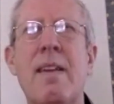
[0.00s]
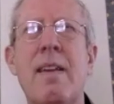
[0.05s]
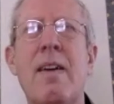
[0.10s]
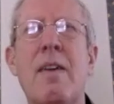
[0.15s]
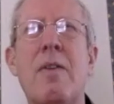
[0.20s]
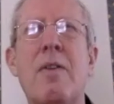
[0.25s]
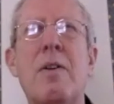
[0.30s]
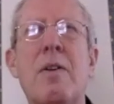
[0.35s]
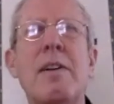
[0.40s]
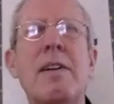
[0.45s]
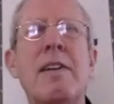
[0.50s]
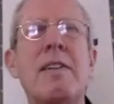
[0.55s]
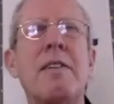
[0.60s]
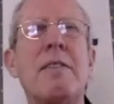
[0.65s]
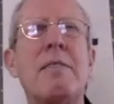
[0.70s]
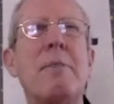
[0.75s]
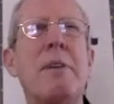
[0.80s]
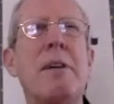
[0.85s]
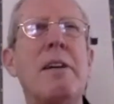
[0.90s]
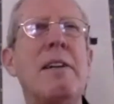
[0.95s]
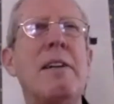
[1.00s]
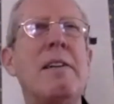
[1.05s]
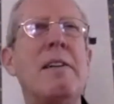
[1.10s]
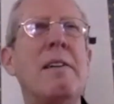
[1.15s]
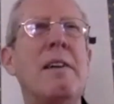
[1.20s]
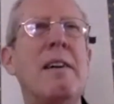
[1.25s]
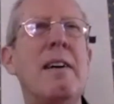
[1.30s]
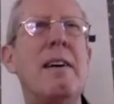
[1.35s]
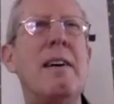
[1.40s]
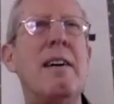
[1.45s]
Or it can be
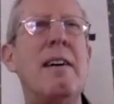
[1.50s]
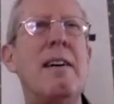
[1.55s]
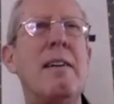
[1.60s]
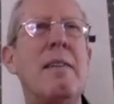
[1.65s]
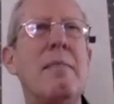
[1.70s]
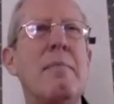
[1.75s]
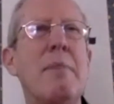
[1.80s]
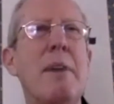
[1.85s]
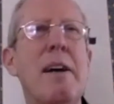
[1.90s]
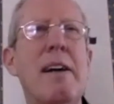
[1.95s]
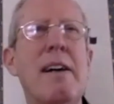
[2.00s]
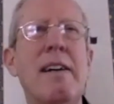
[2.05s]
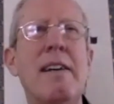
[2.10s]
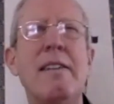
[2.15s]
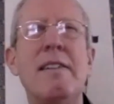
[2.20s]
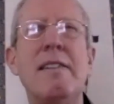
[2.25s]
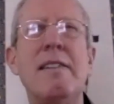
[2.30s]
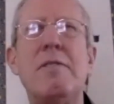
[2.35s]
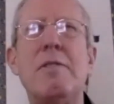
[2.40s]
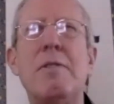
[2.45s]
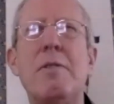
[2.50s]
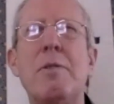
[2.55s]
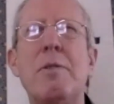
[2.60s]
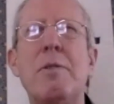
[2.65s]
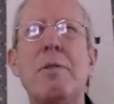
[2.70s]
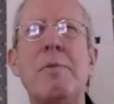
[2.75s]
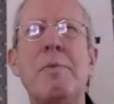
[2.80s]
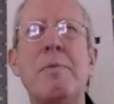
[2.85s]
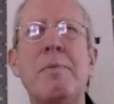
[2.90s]
made into